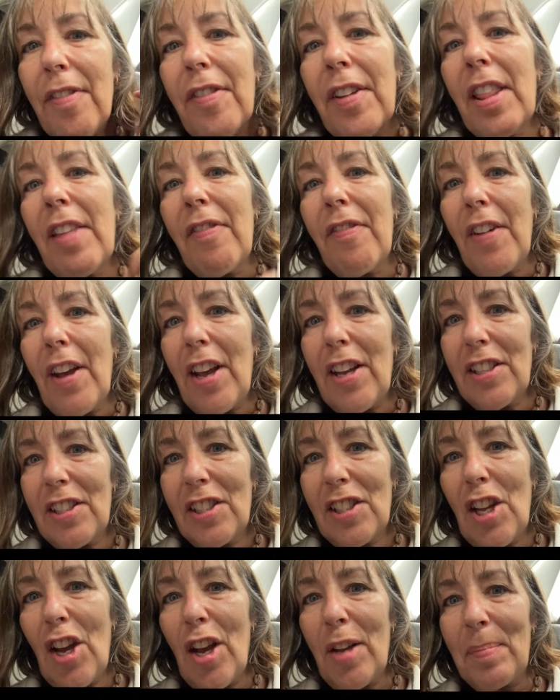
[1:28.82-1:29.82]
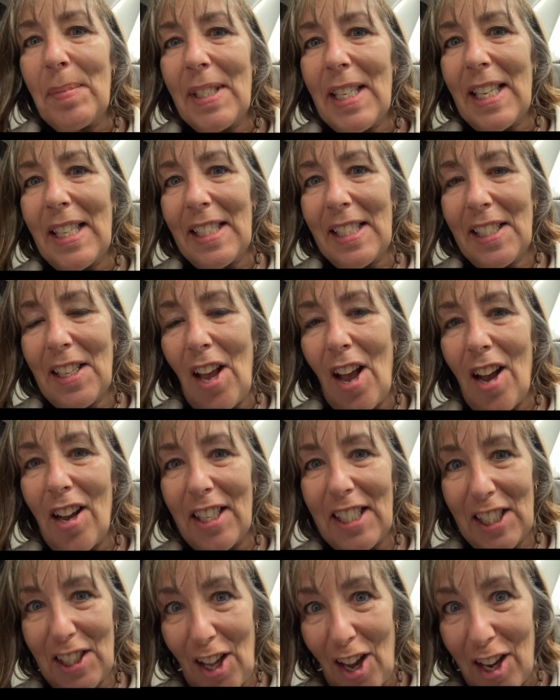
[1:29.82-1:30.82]
For the first time since
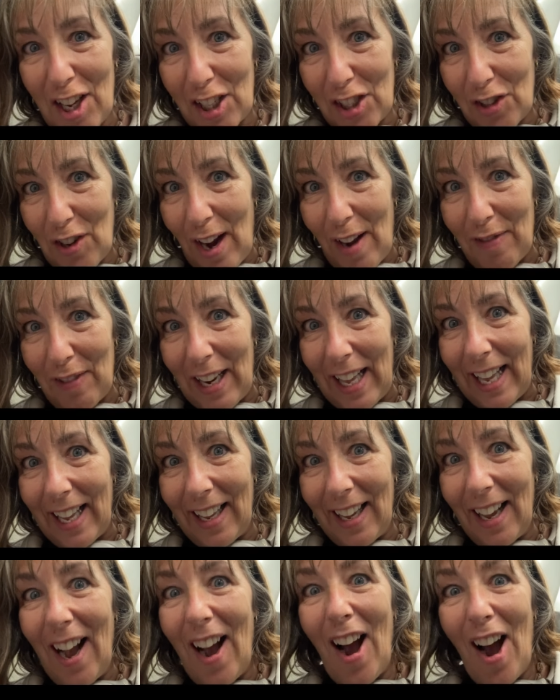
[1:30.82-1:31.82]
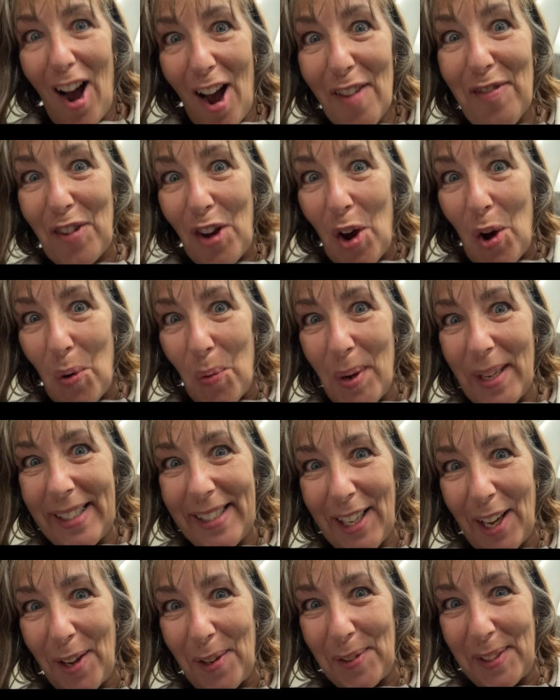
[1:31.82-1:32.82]
I started travelling, I've got a
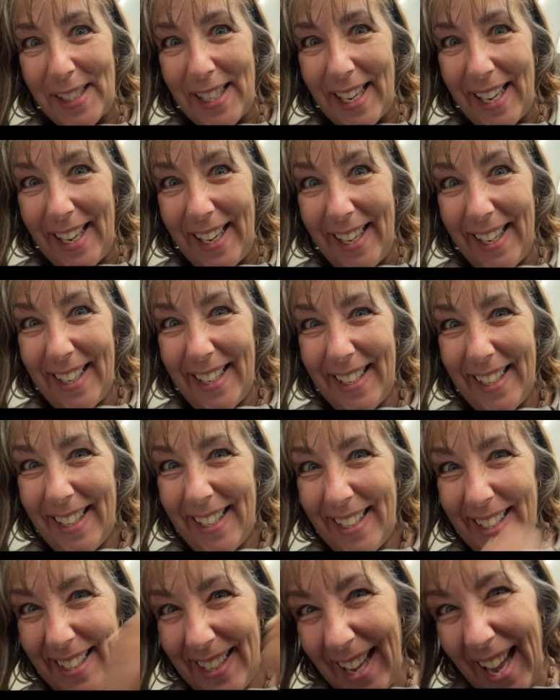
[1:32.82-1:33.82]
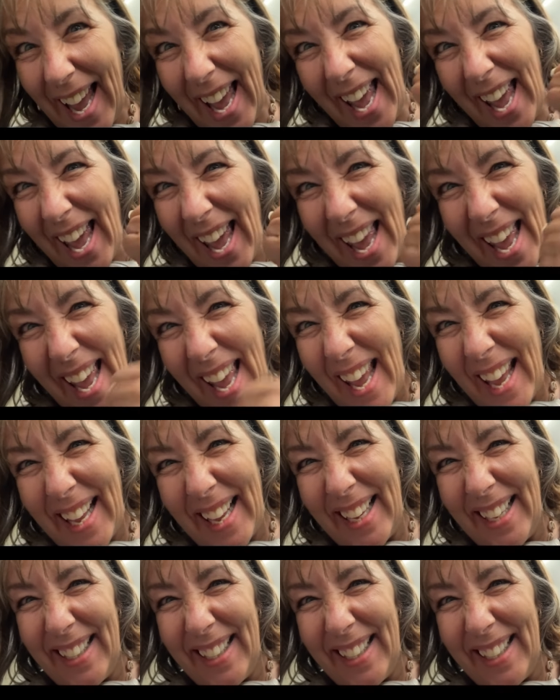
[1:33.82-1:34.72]
window seat. Yay!